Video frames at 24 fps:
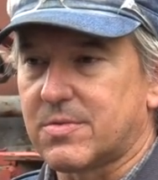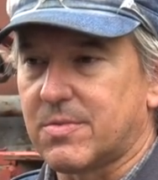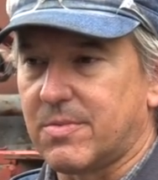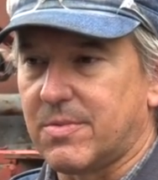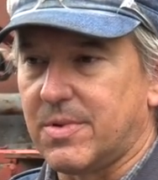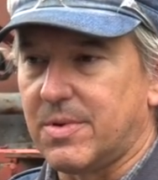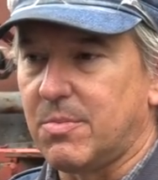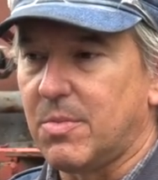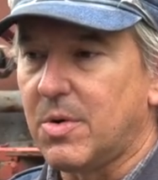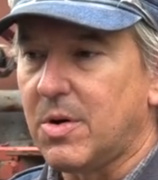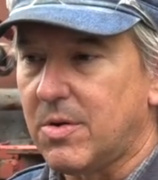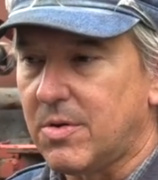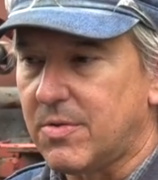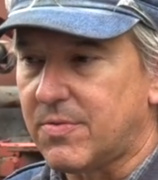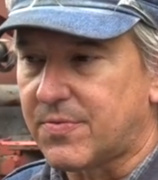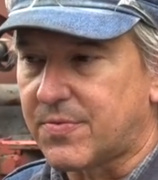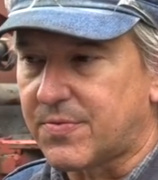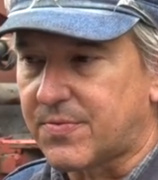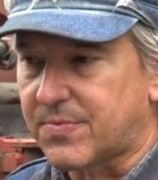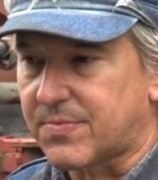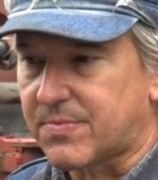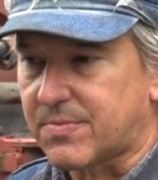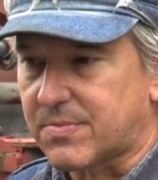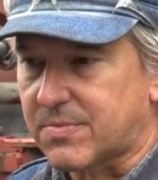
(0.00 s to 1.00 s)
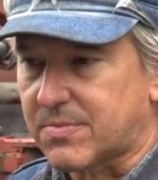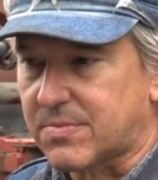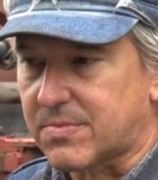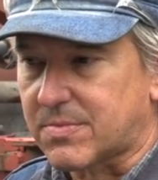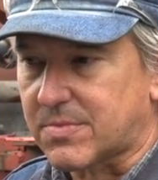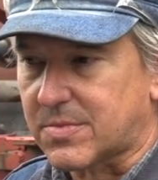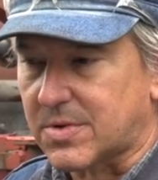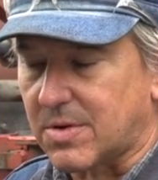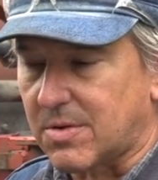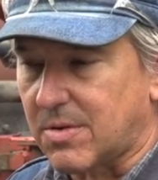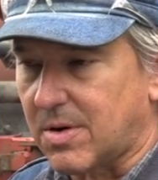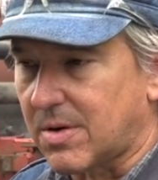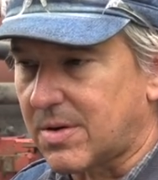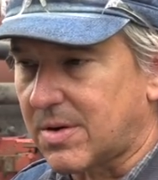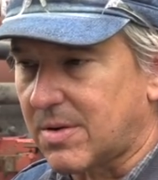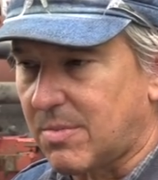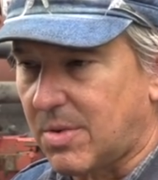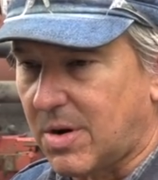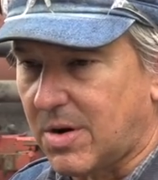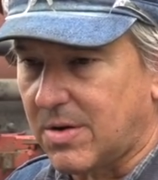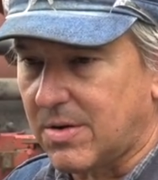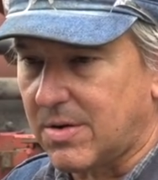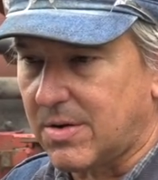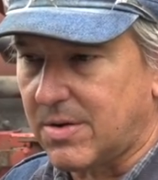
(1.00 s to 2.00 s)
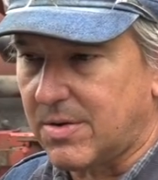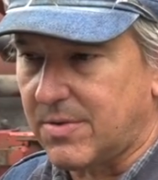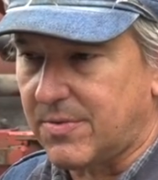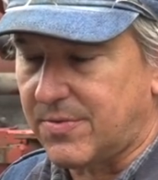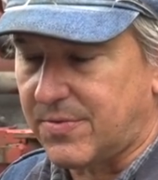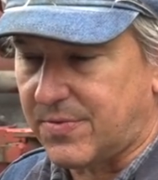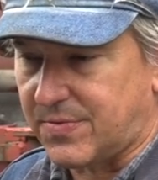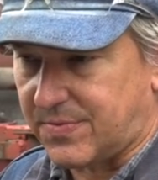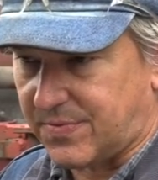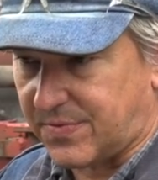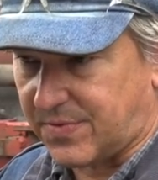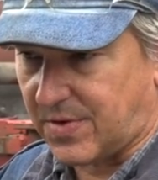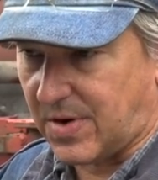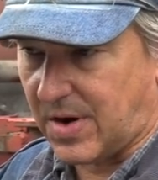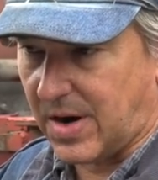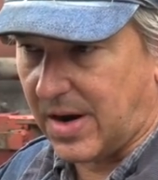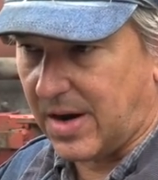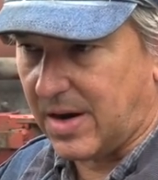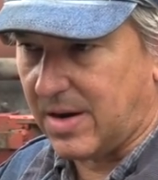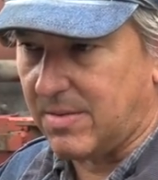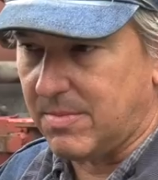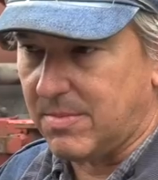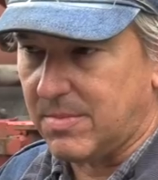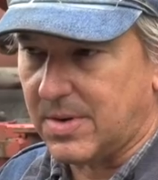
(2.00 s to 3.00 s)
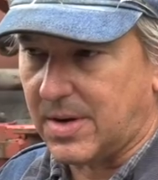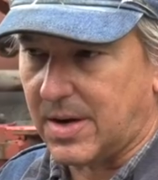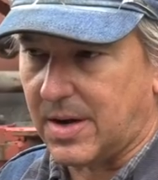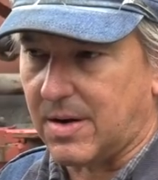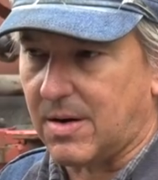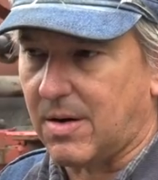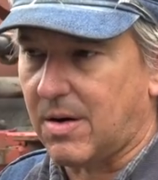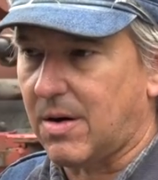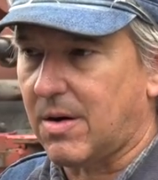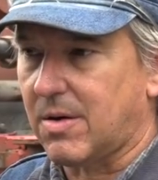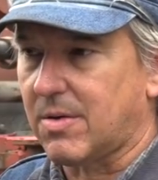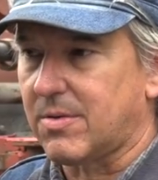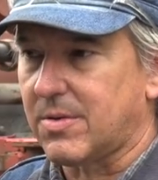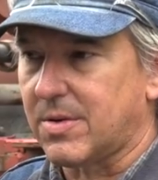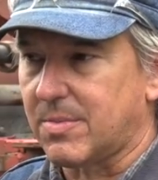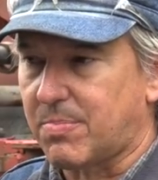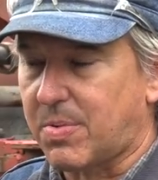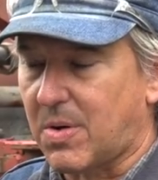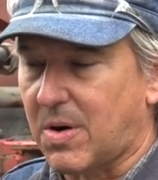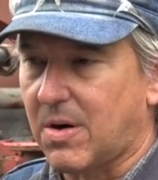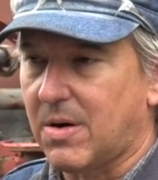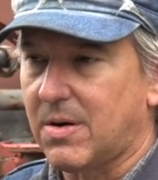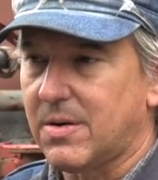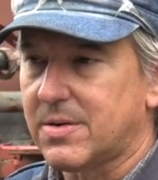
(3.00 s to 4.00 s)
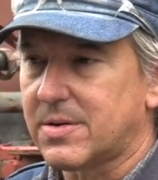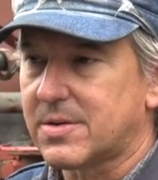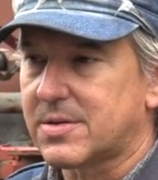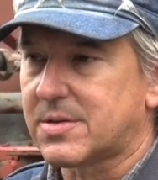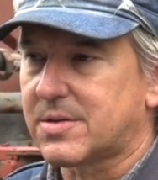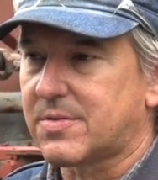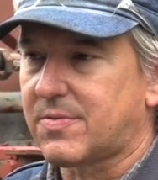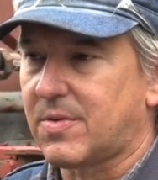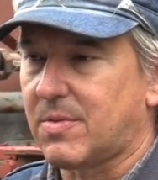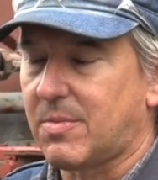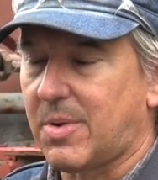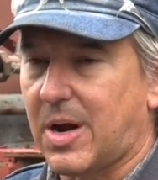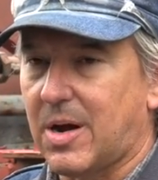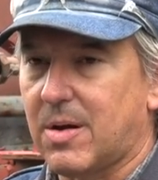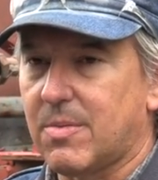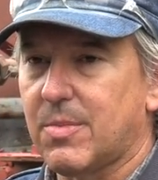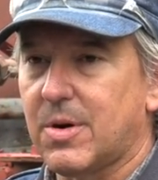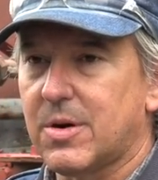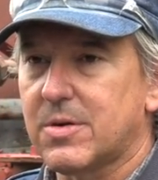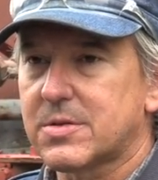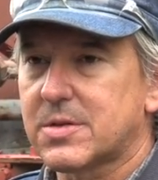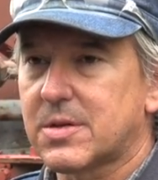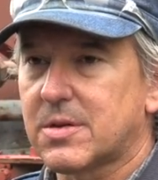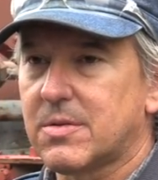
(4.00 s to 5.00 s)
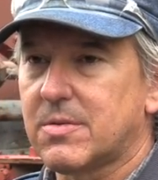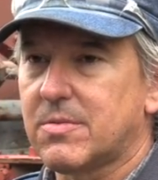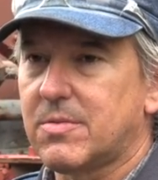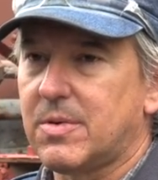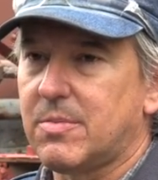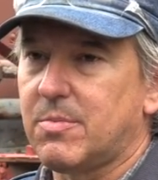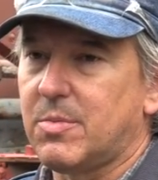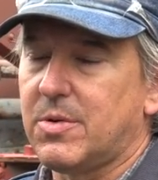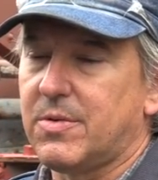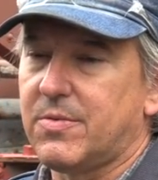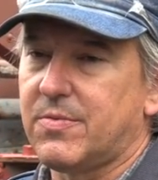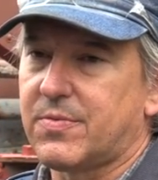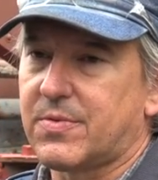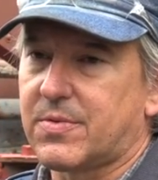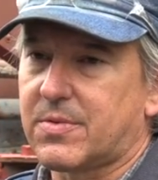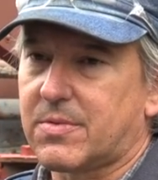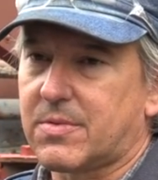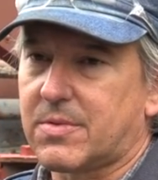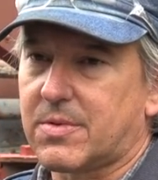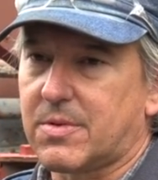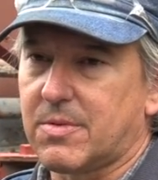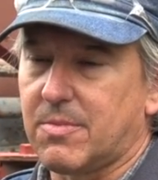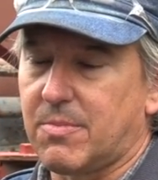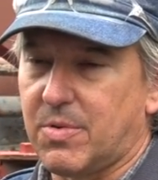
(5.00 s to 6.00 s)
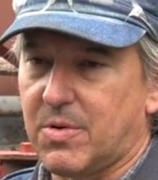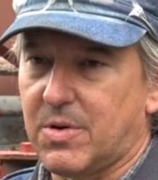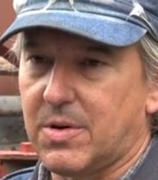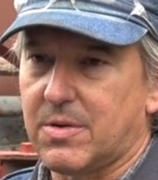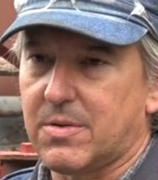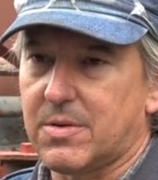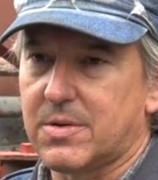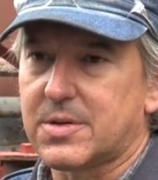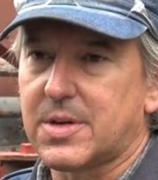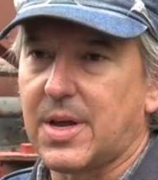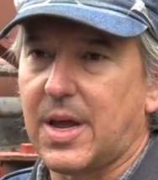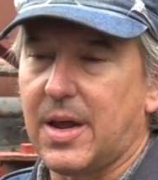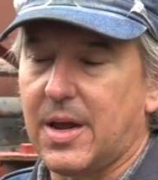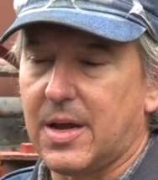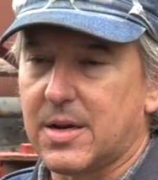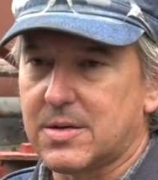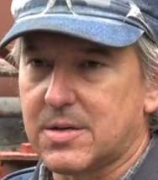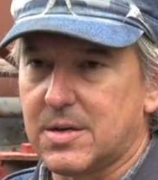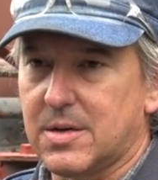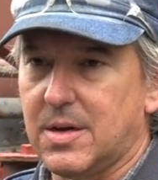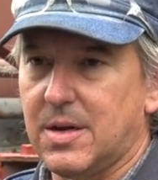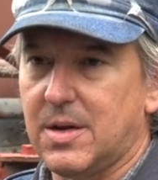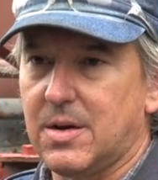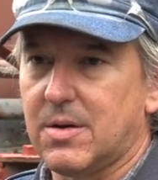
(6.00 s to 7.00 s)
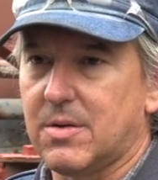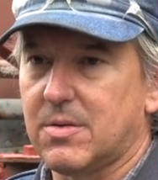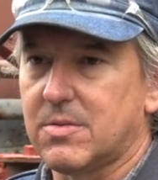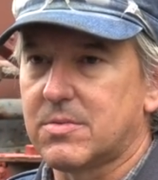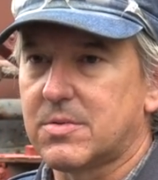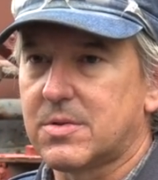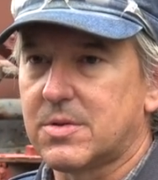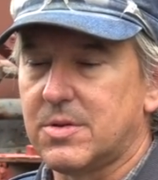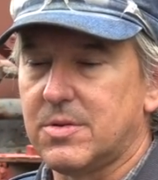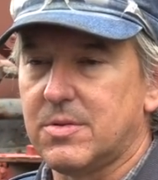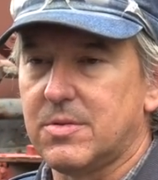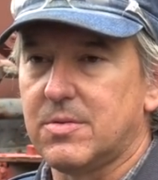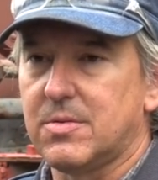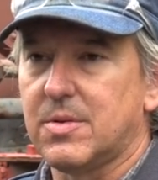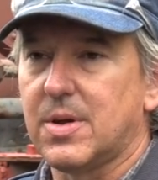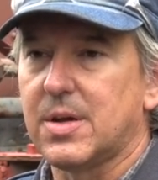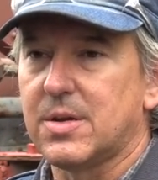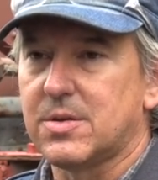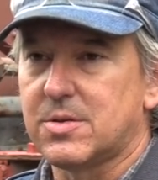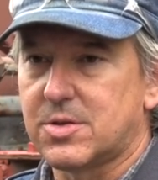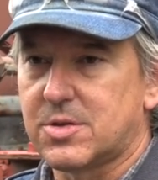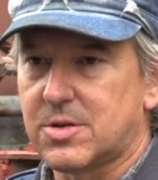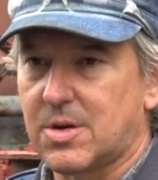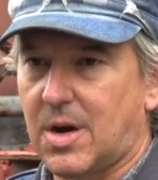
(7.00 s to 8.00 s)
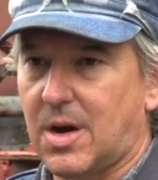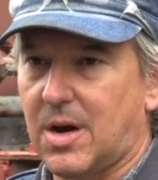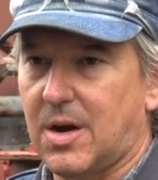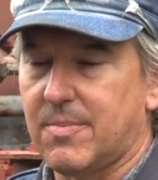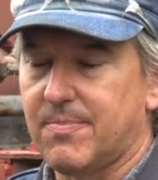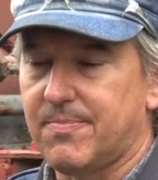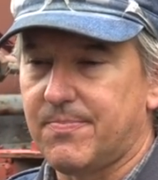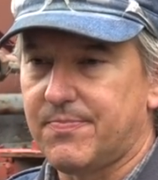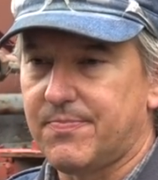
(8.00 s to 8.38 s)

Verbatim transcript: When we moved the locomotive frame and all the parts from Alamosa, we moved the boiler to Antonito, to his shop.